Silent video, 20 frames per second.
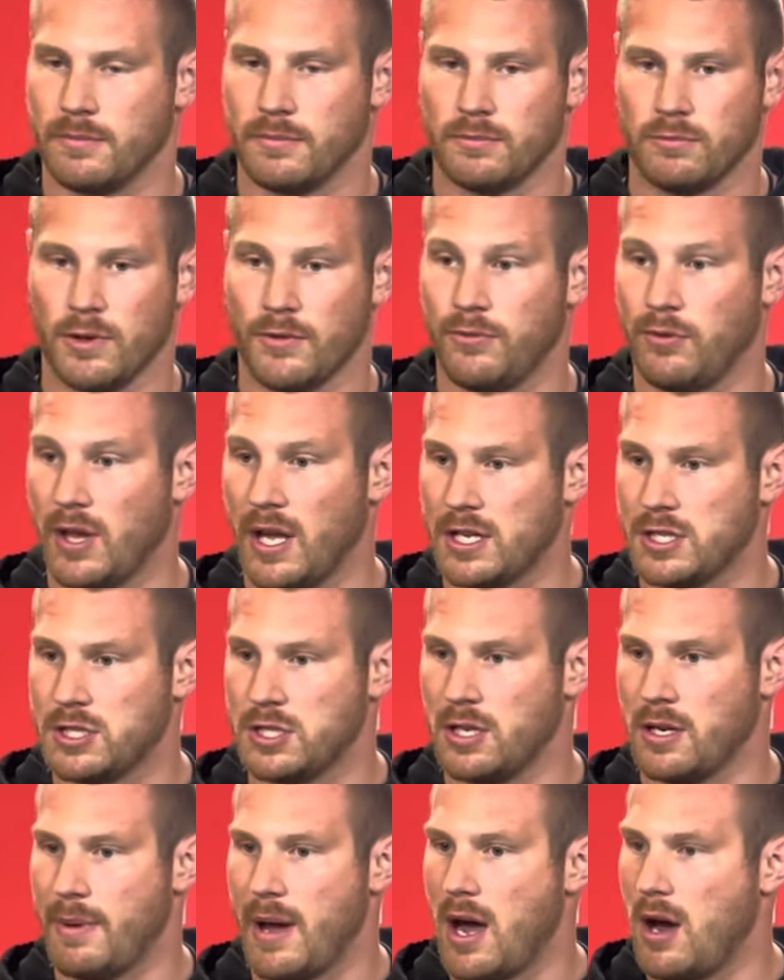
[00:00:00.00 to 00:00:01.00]

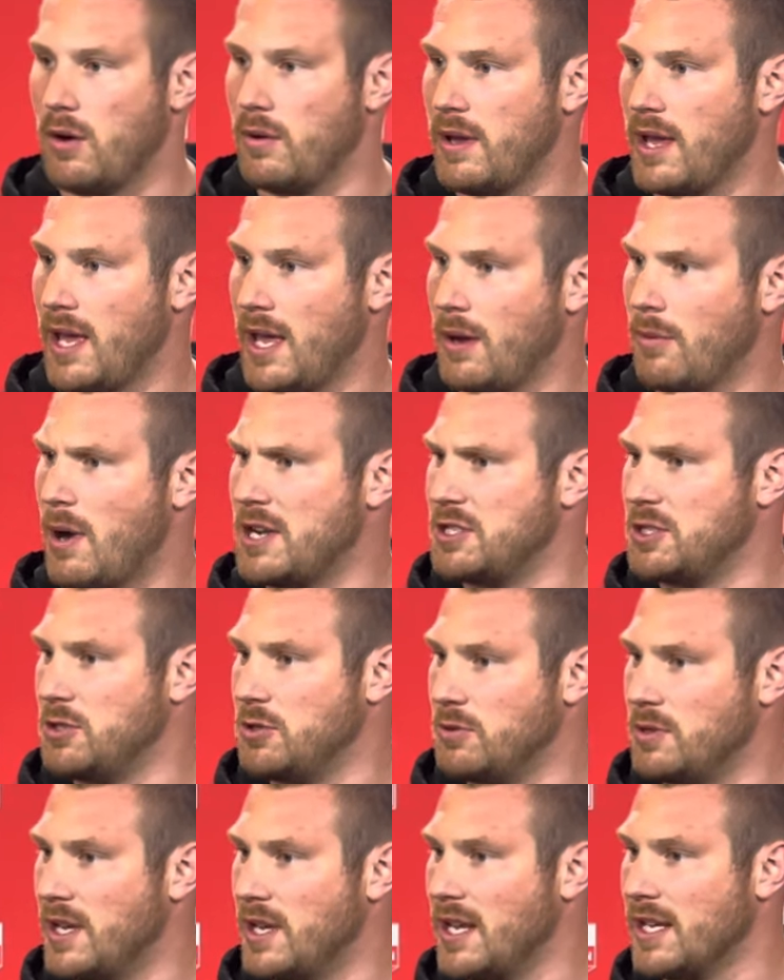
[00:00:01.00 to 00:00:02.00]
reflection about, hey, why'd you
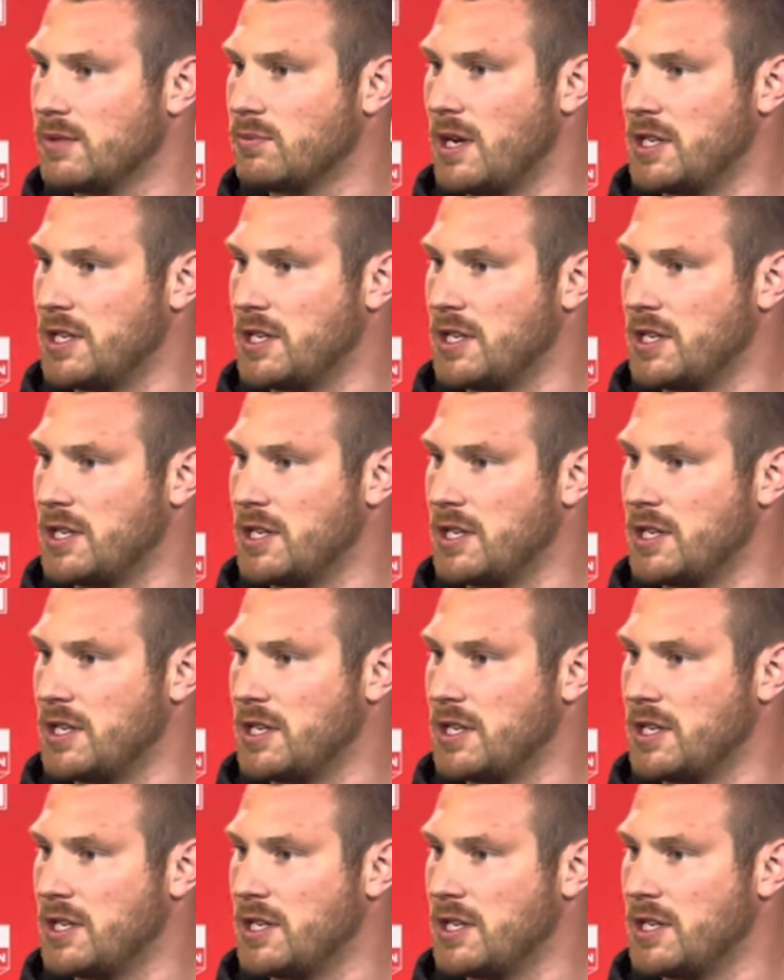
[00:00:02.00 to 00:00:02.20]
do this?